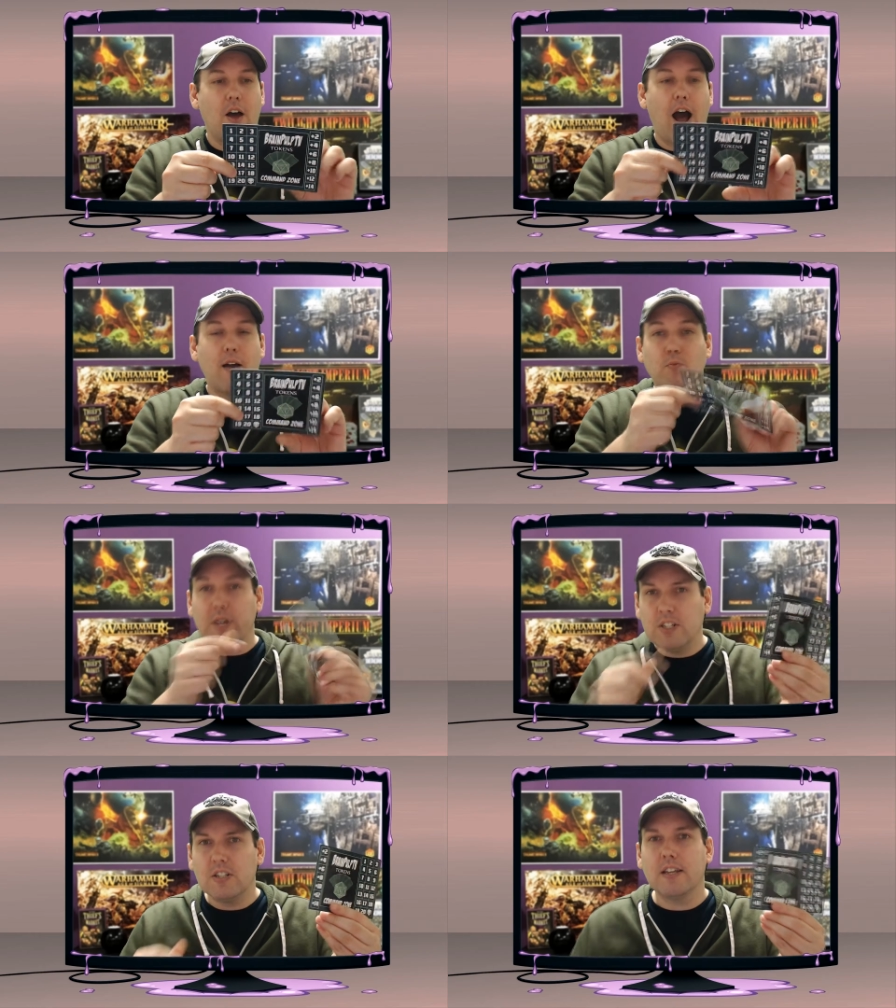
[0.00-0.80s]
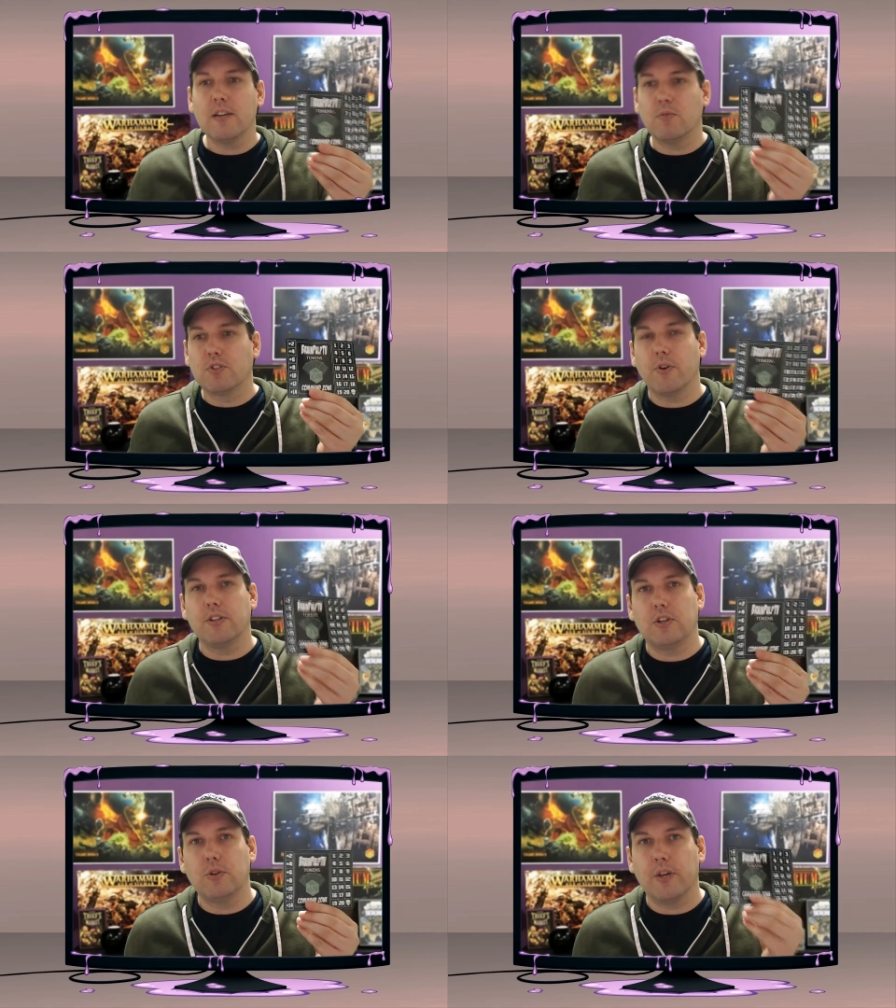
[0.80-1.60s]
I originally was going
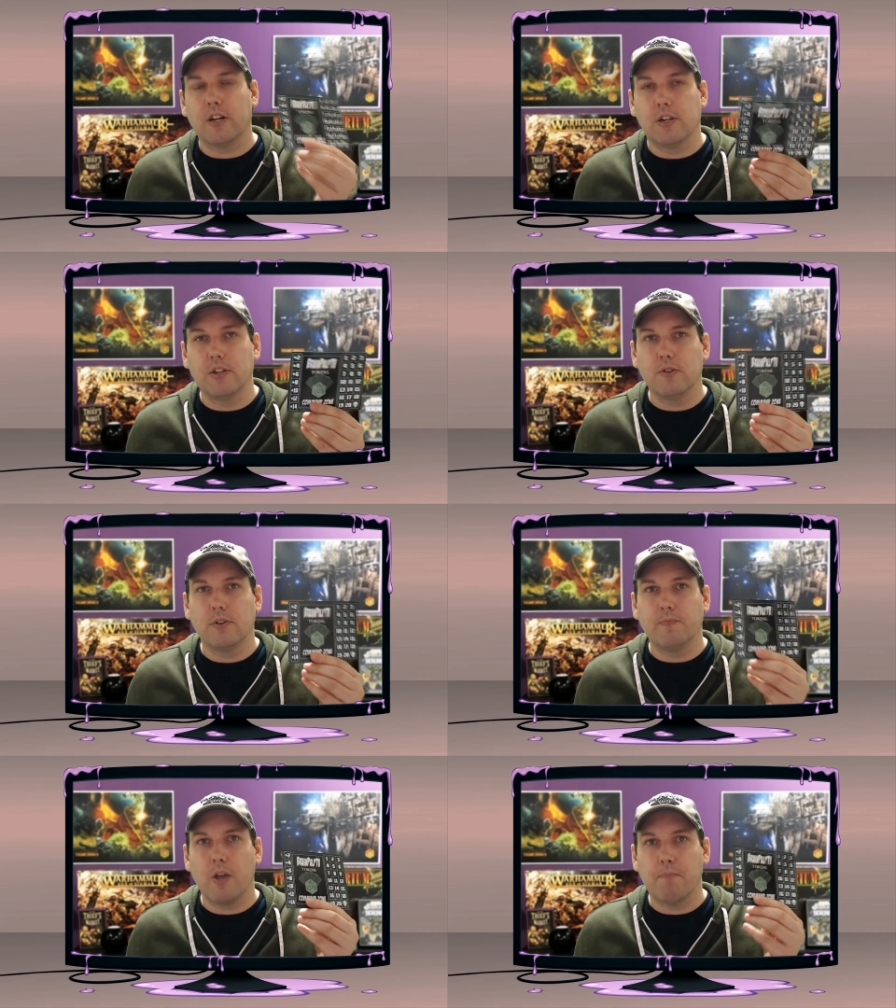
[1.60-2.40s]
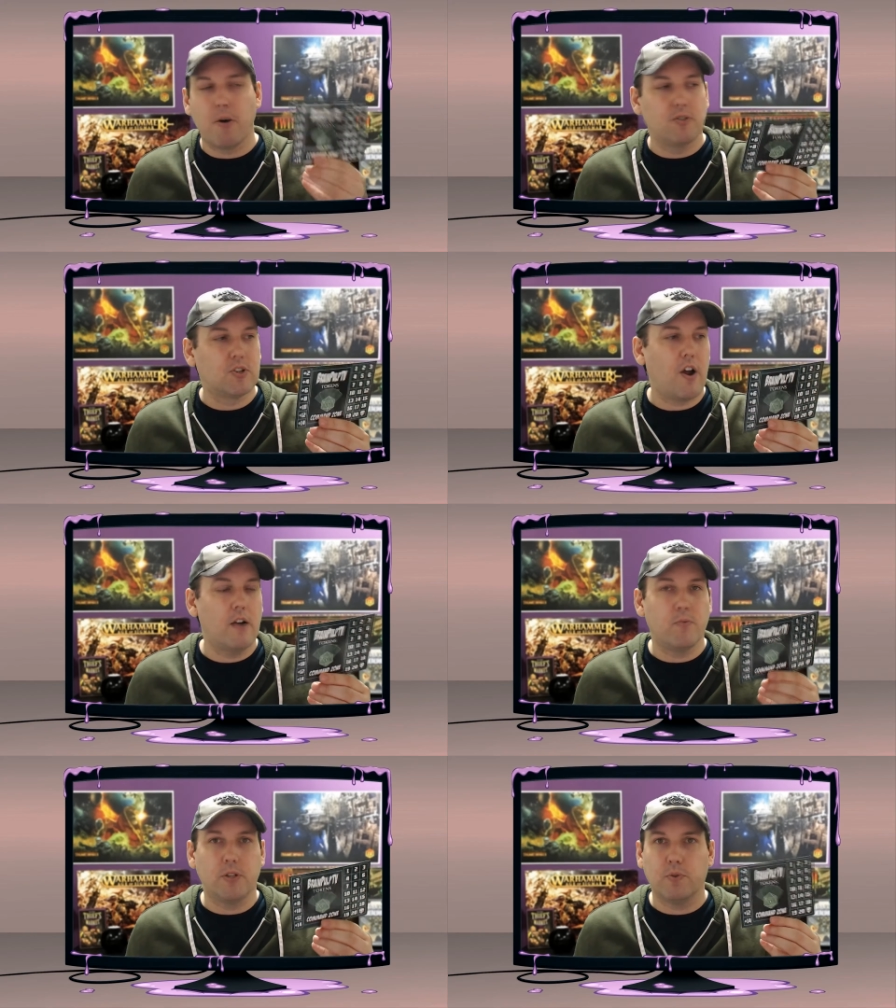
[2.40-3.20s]
to include a
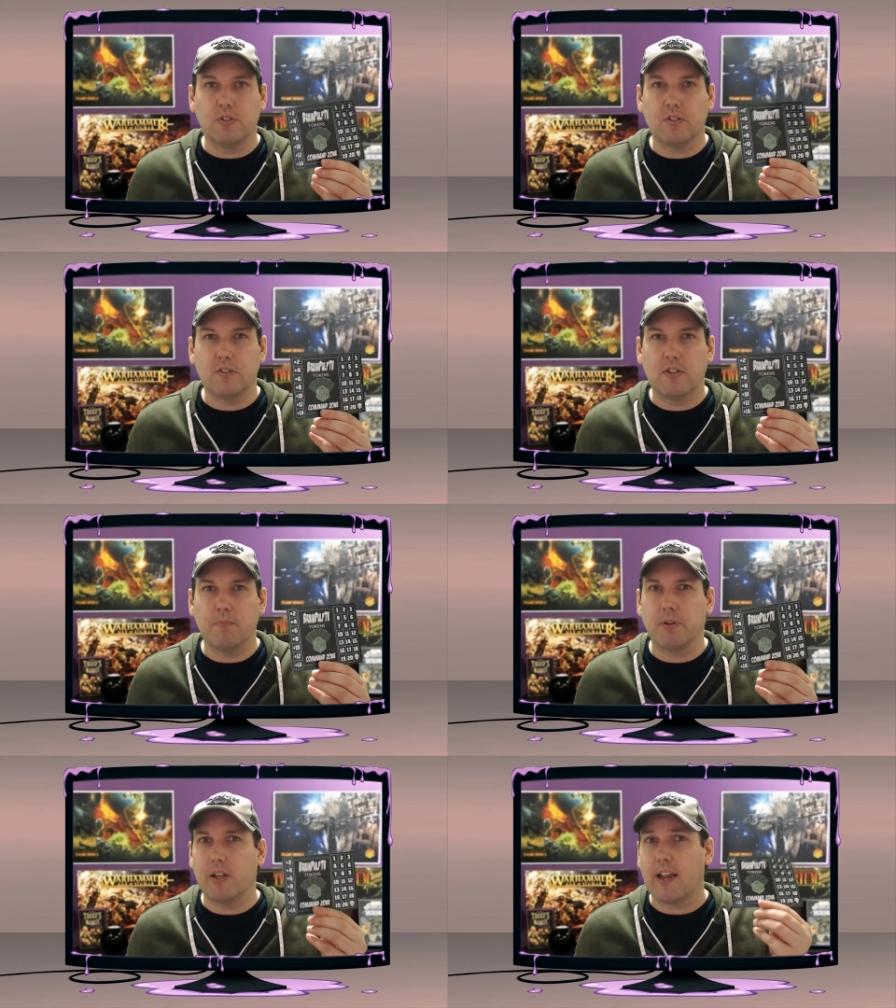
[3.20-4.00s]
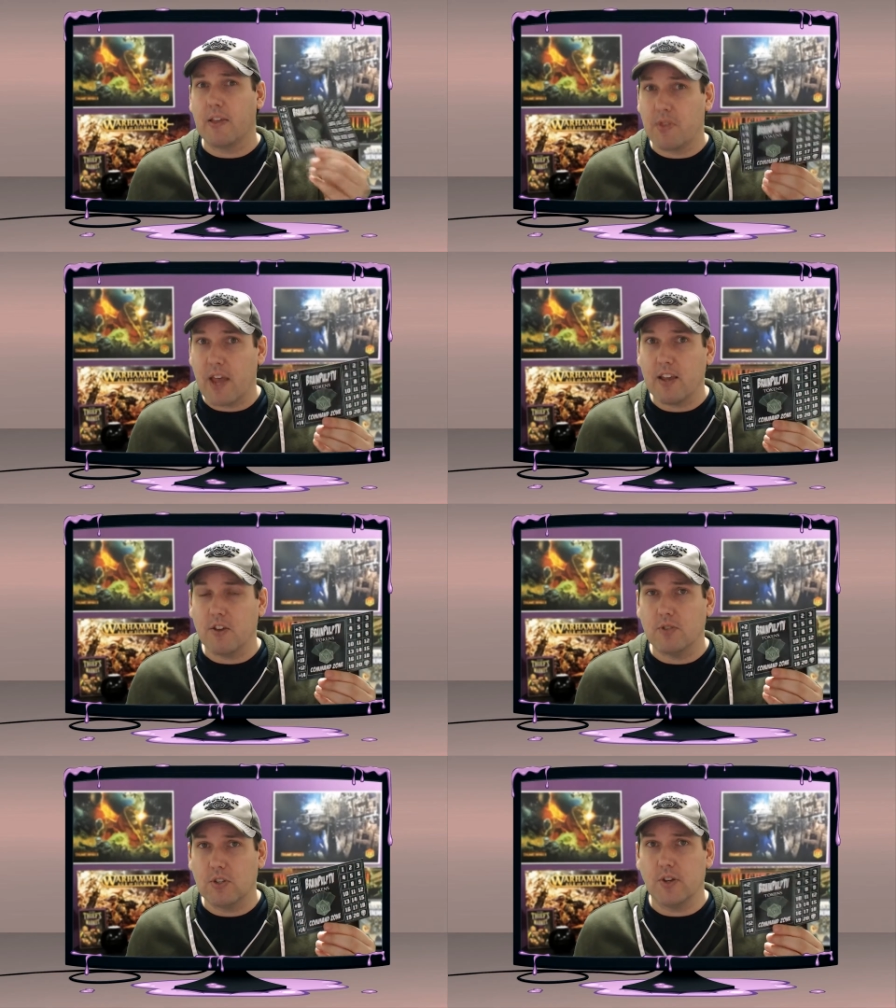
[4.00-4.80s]
postcard, which was simply like a thank
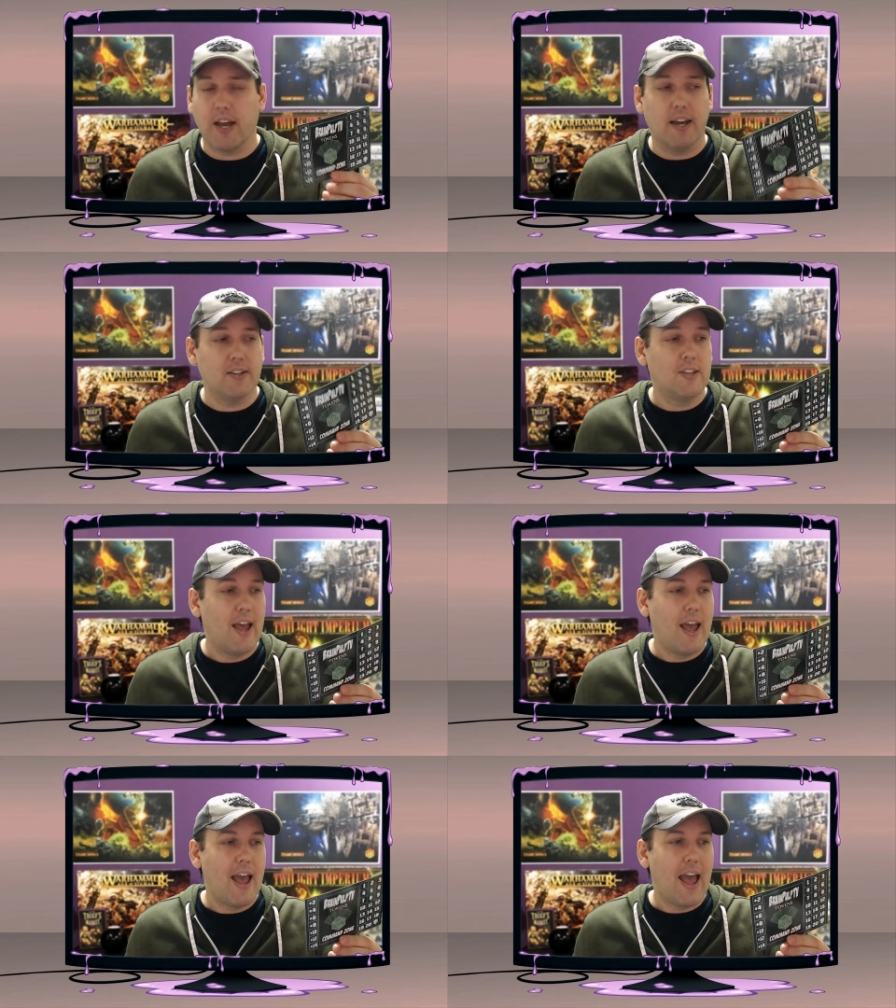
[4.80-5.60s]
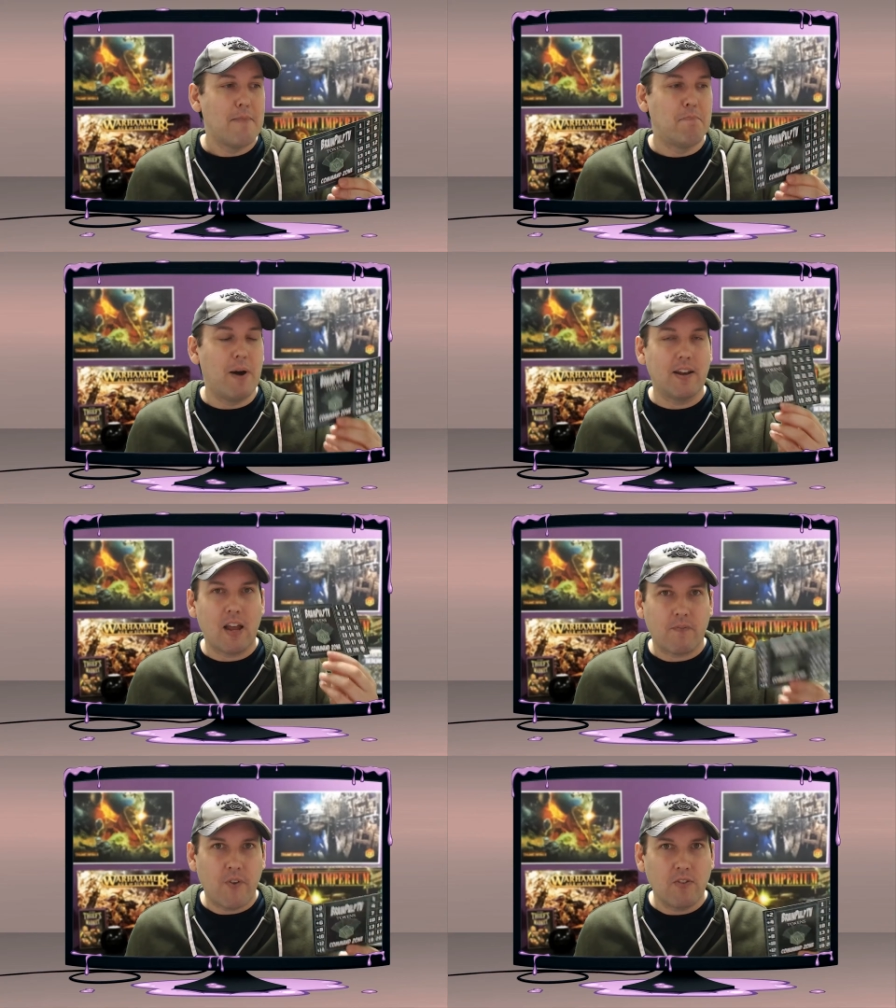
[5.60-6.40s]
you to you guys, but
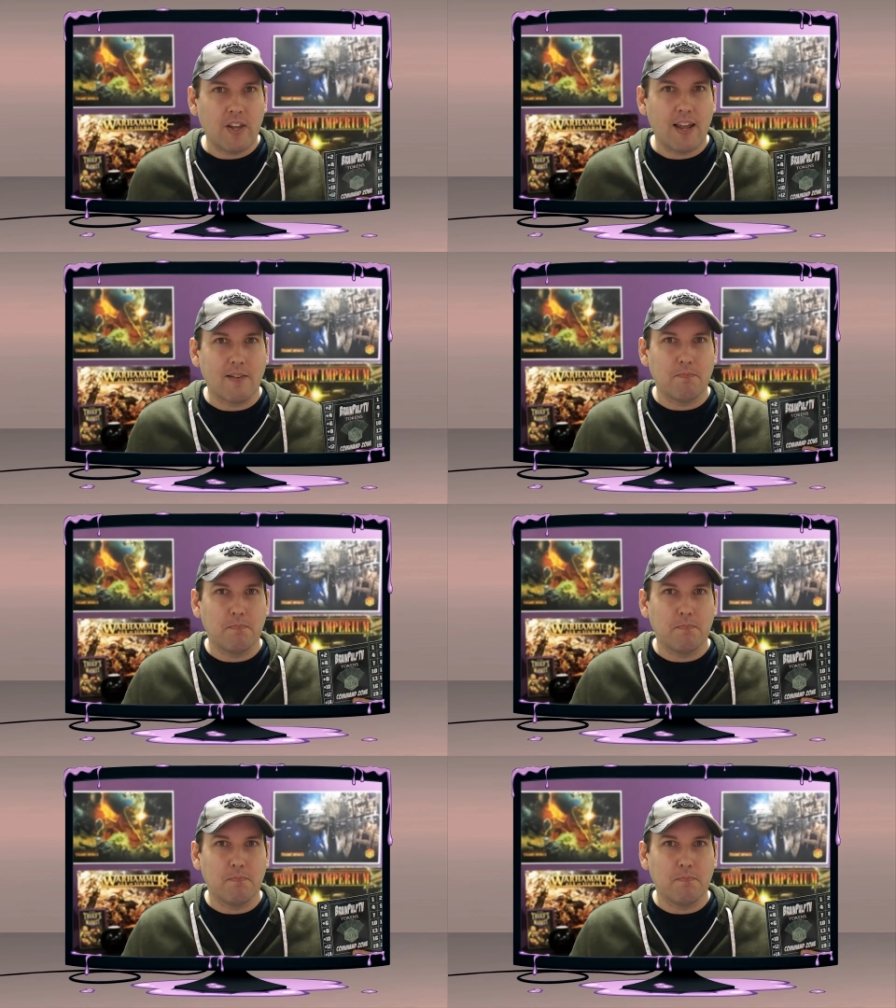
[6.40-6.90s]
that felt like